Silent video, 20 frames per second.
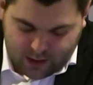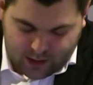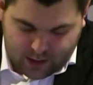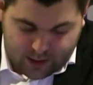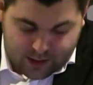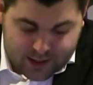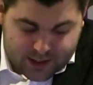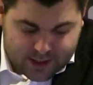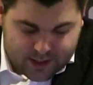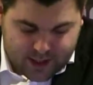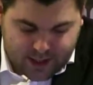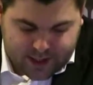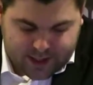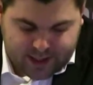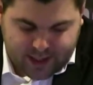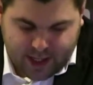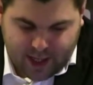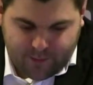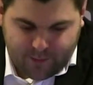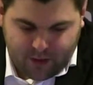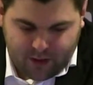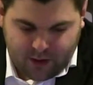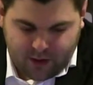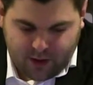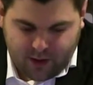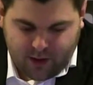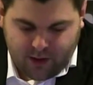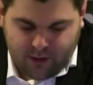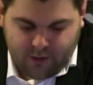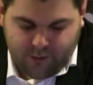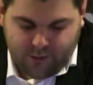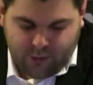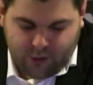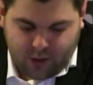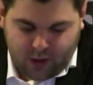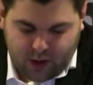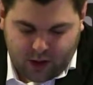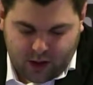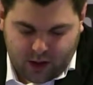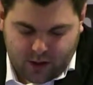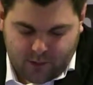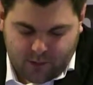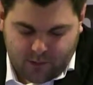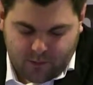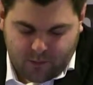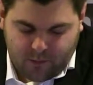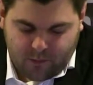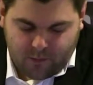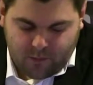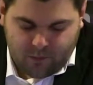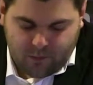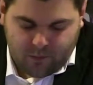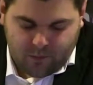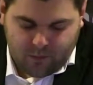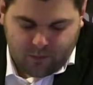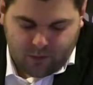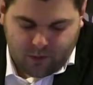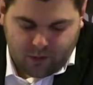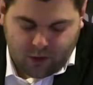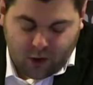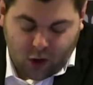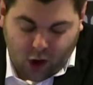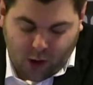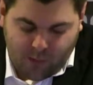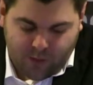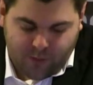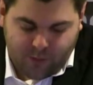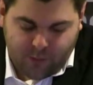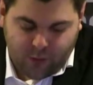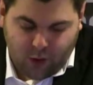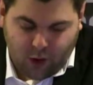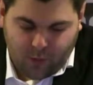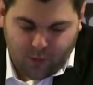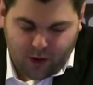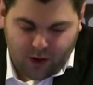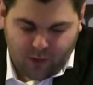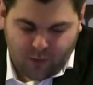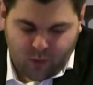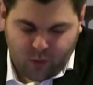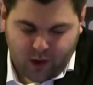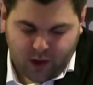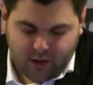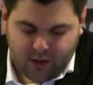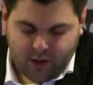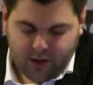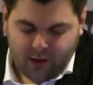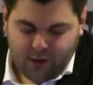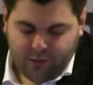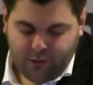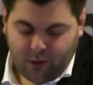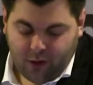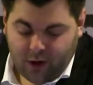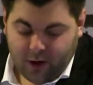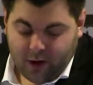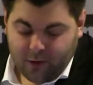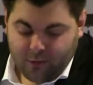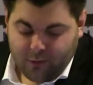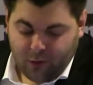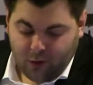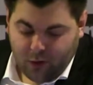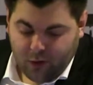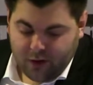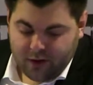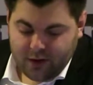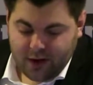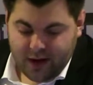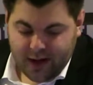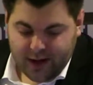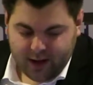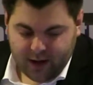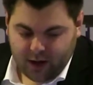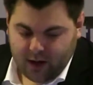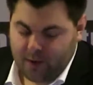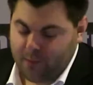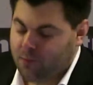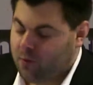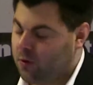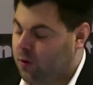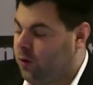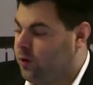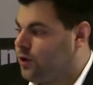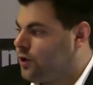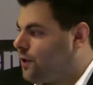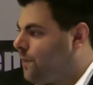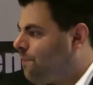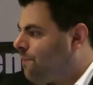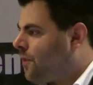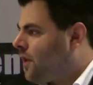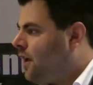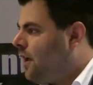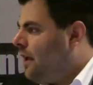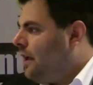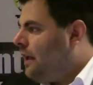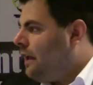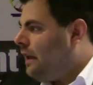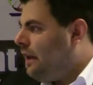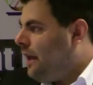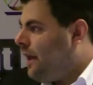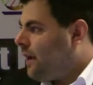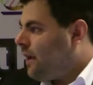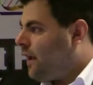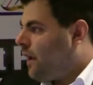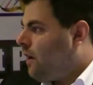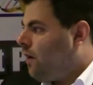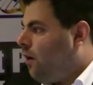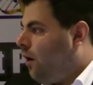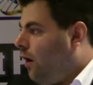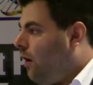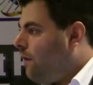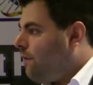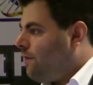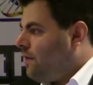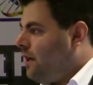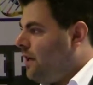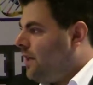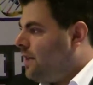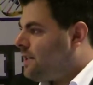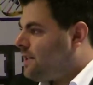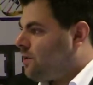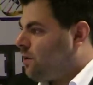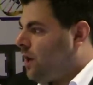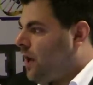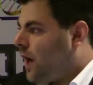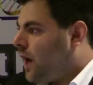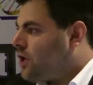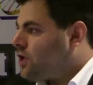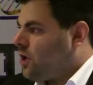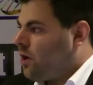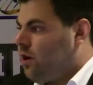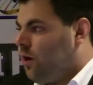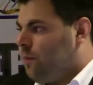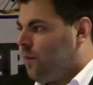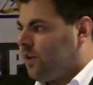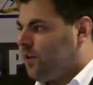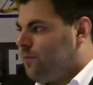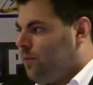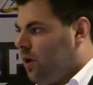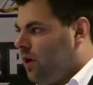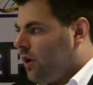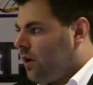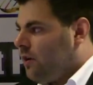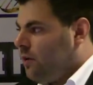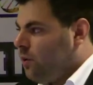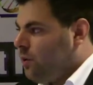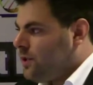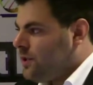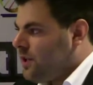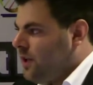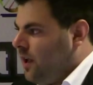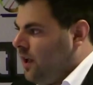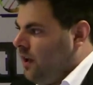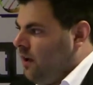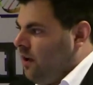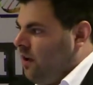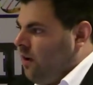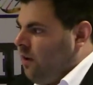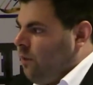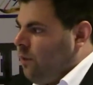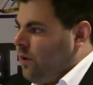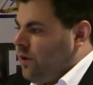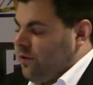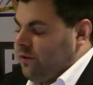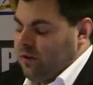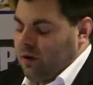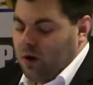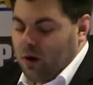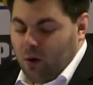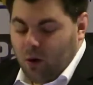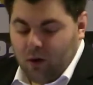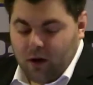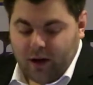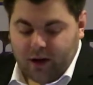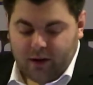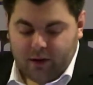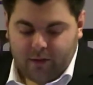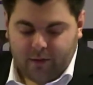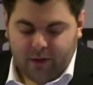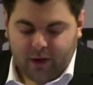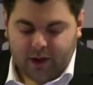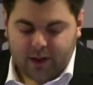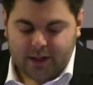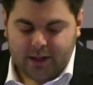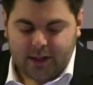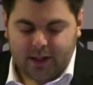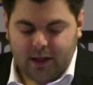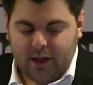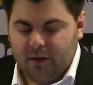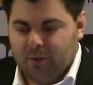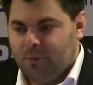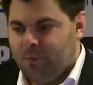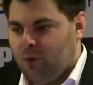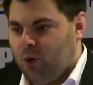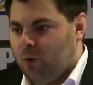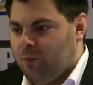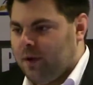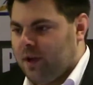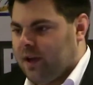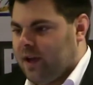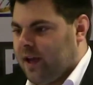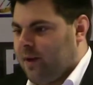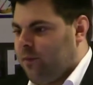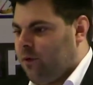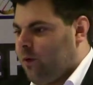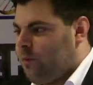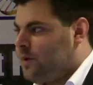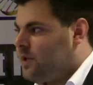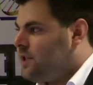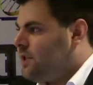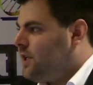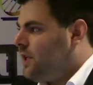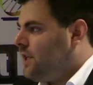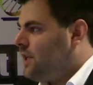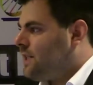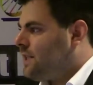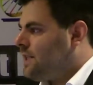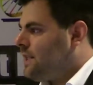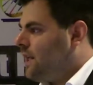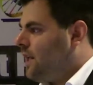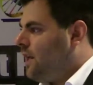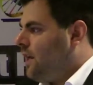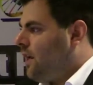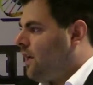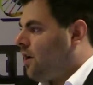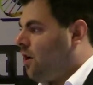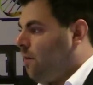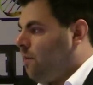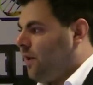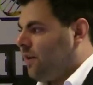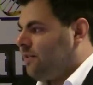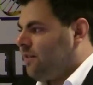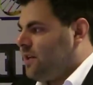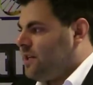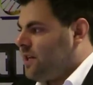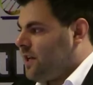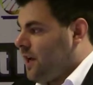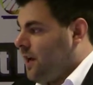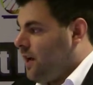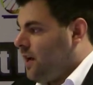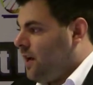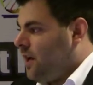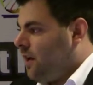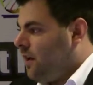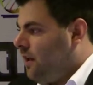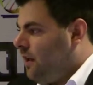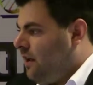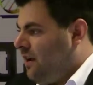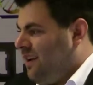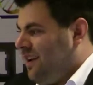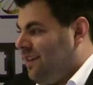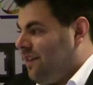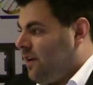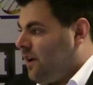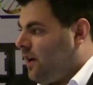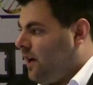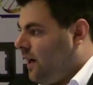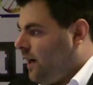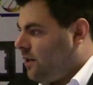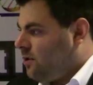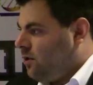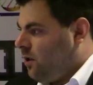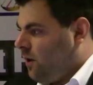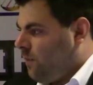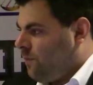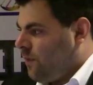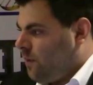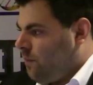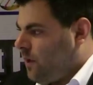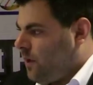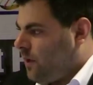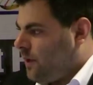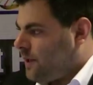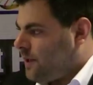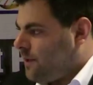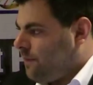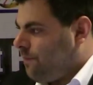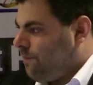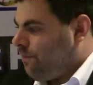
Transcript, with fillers: And this is an example for a common problem when following, following the linking approach. Linking often leads to large and complex molecules with low ligand efficacy, poor P K properties, complex S A R, and they are hard to optimize.